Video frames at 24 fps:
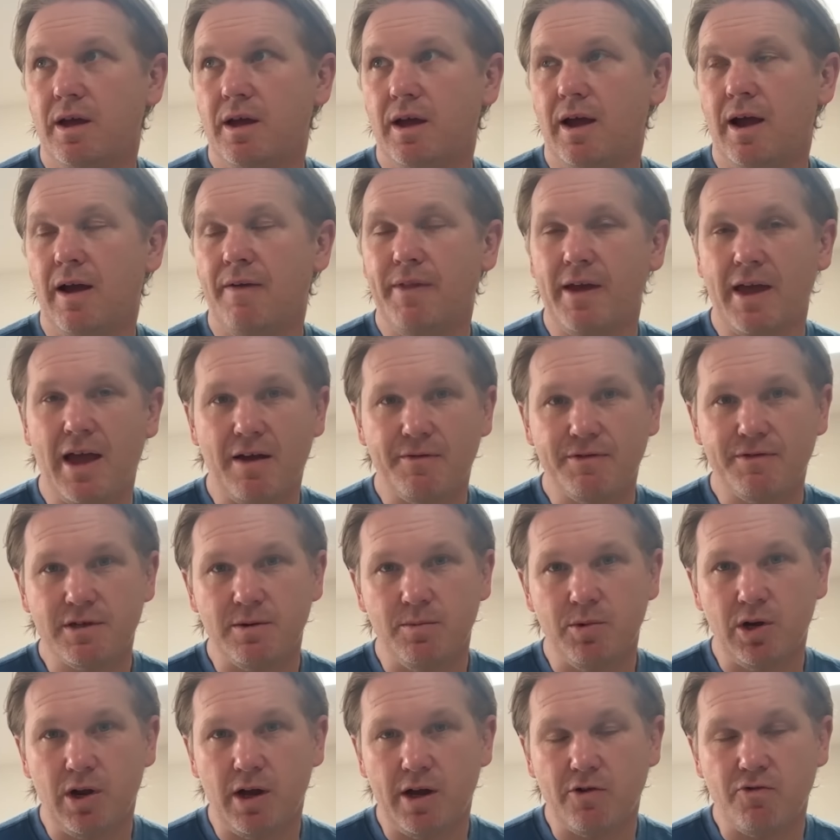And they have
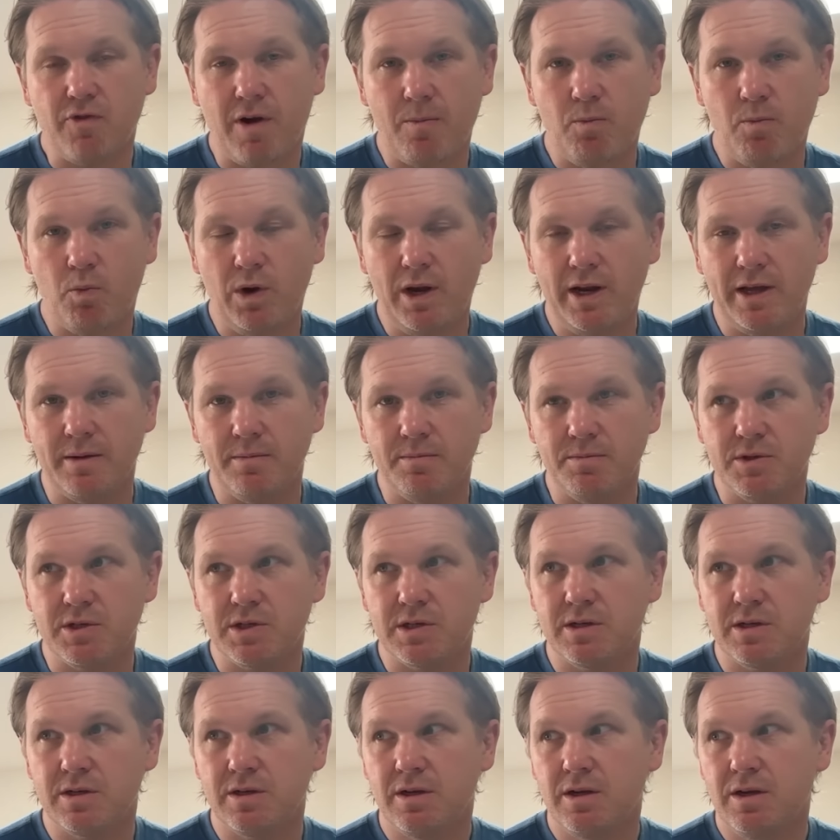someone like Grant
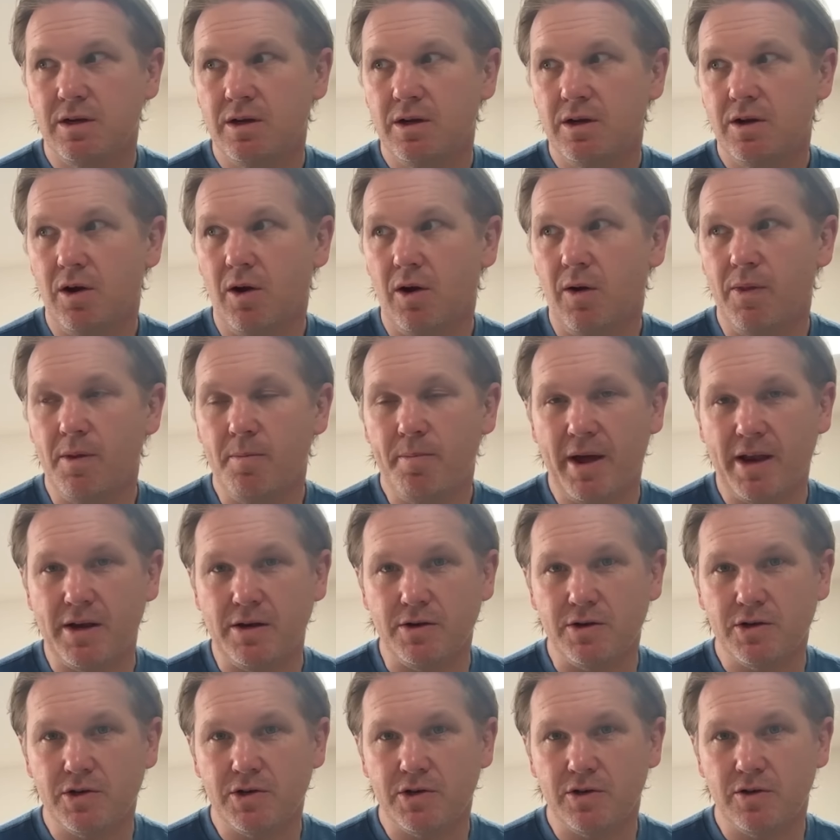Williams on the
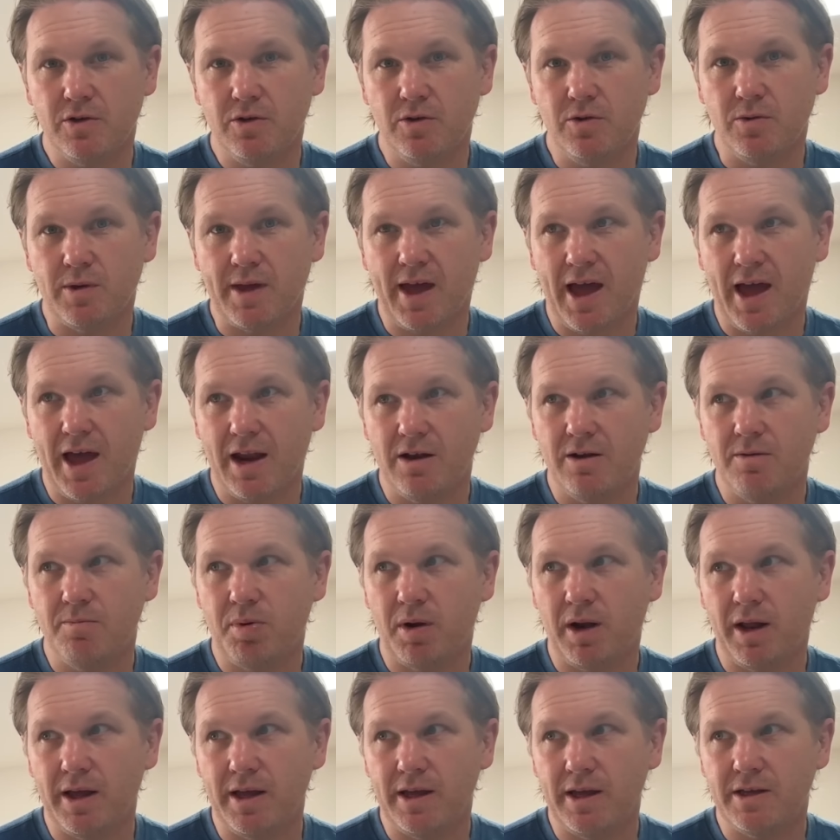bench who can
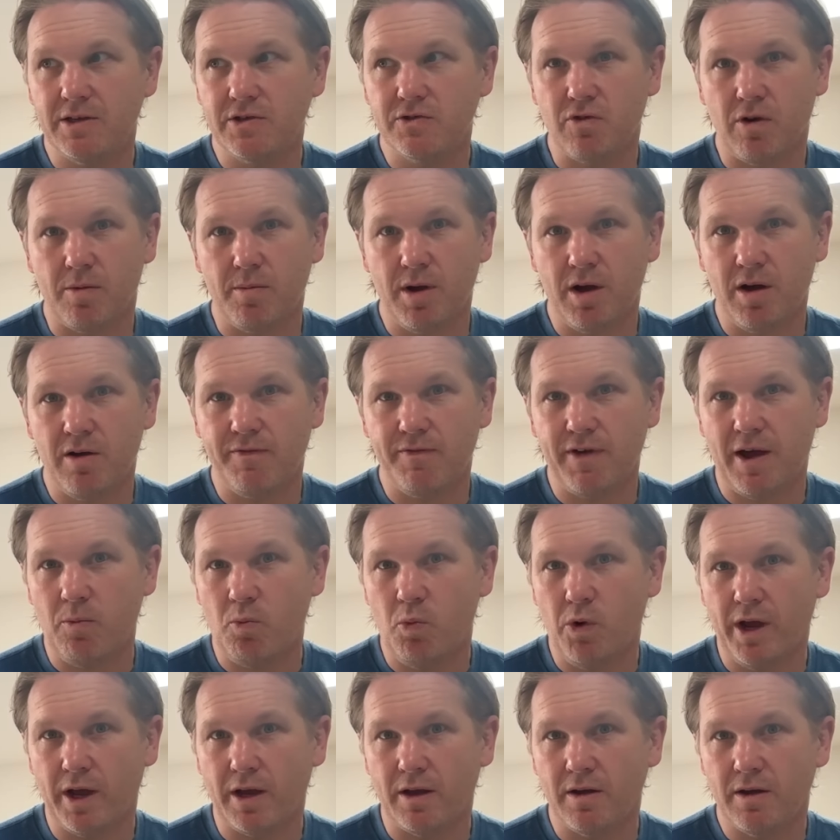play scrum half and
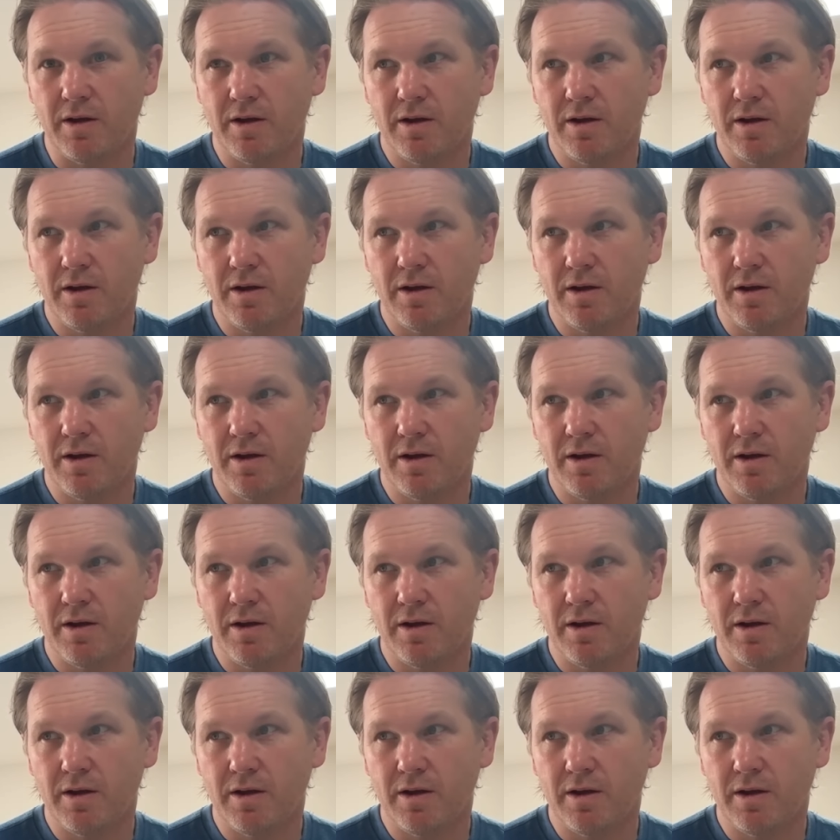wing.